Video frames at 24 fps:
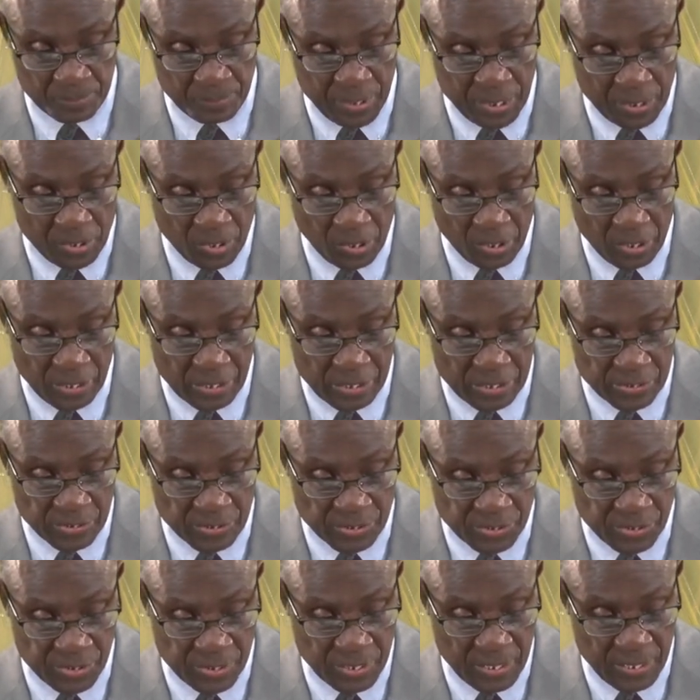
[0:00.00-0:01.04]

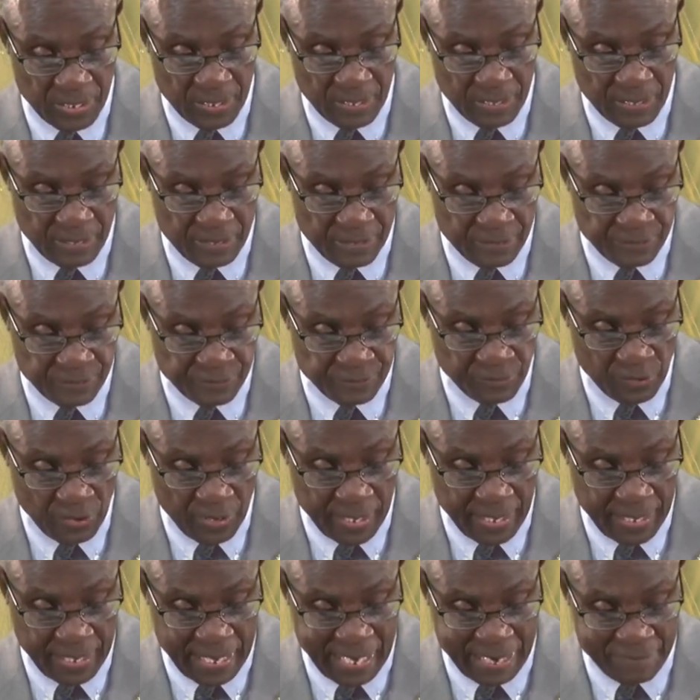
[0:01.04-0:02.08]
because
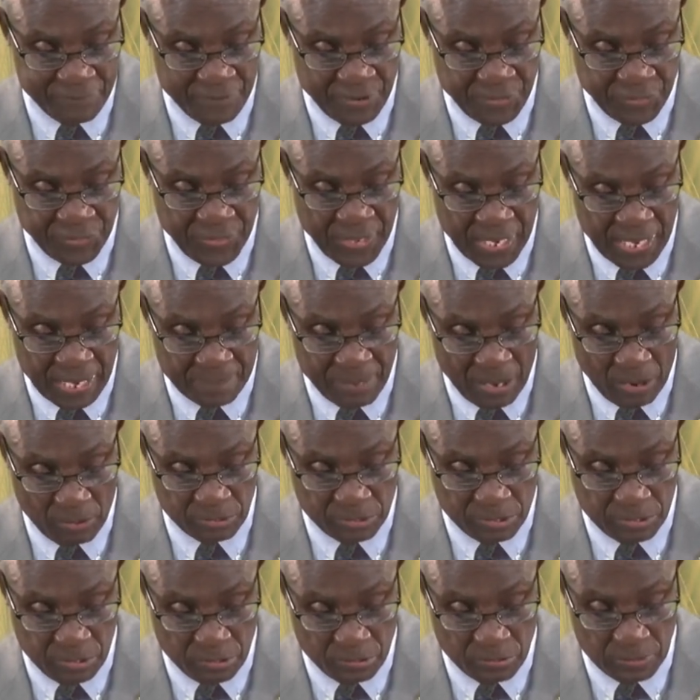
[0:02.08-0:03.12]
for everything
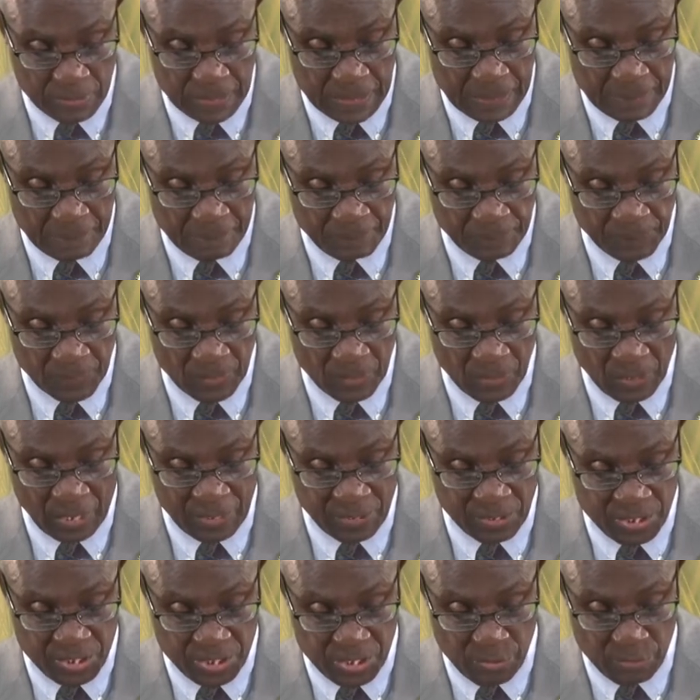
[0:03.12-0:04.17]
about you
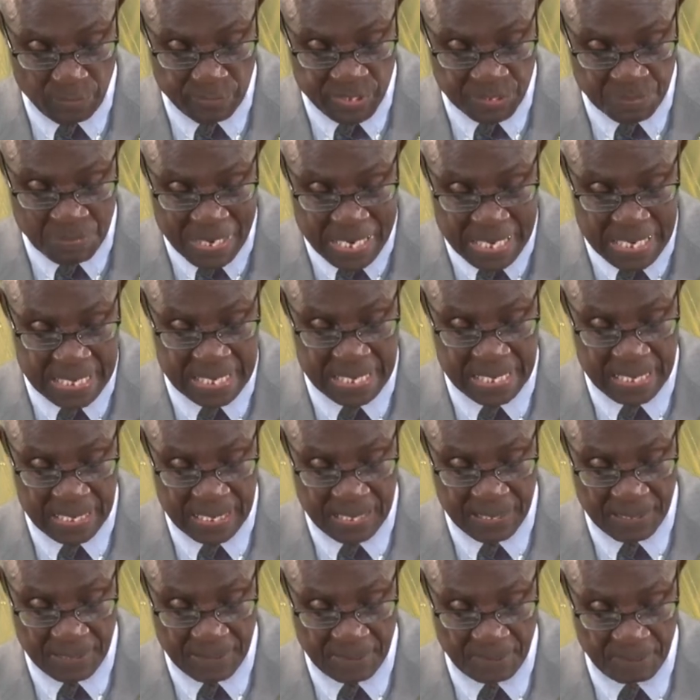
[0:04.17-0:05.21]
consumes me.
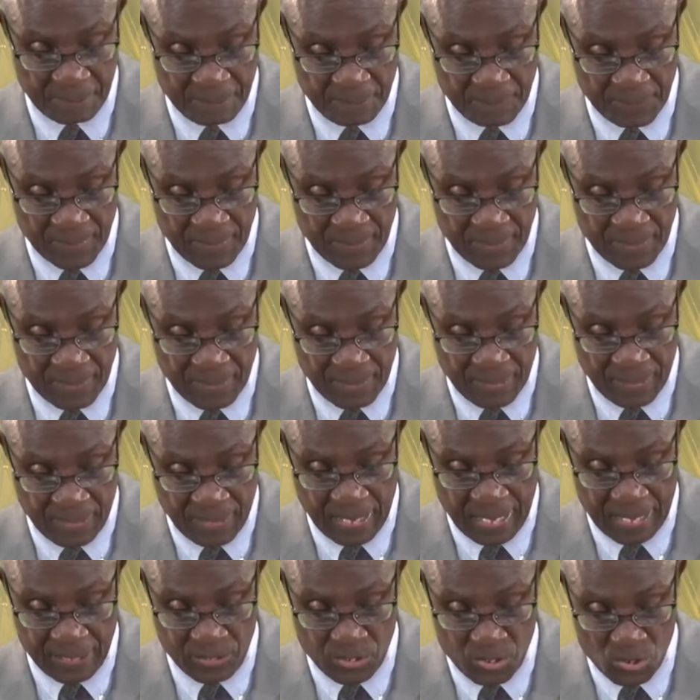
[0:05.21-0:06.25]

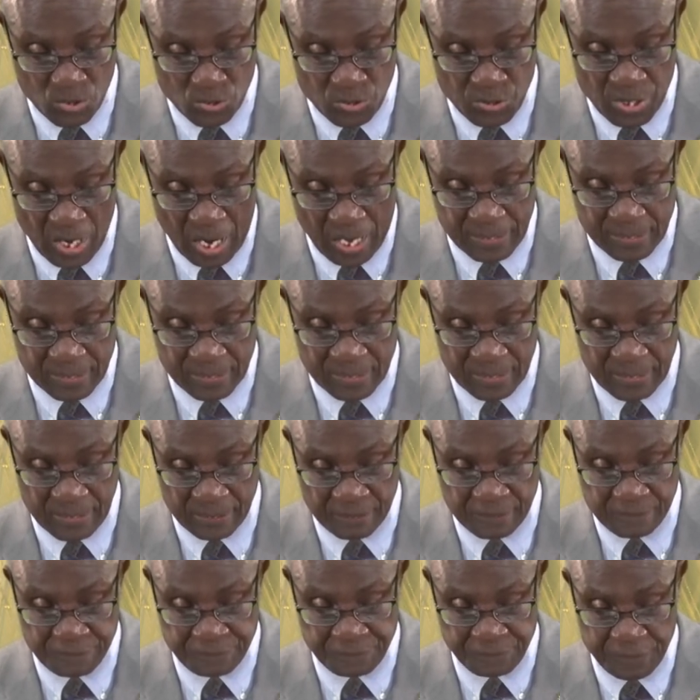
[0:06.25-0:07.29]
Can you not
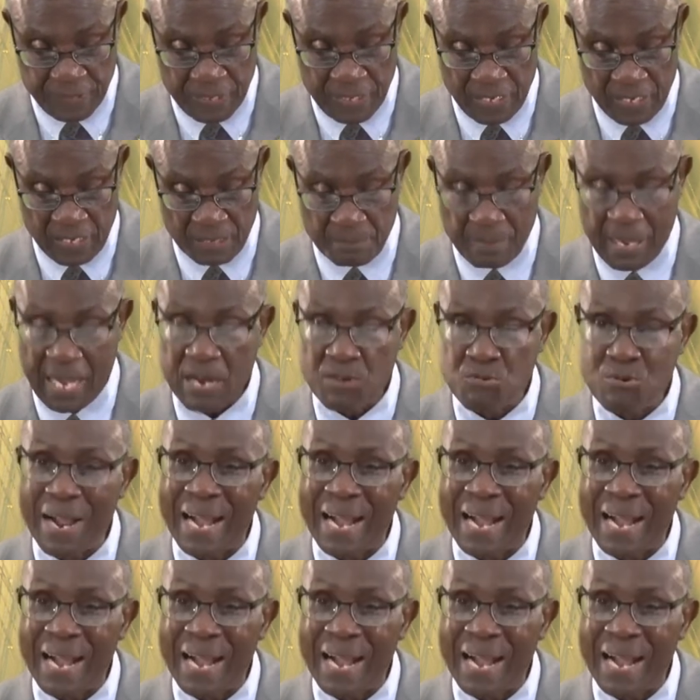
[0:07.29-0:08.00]
feel my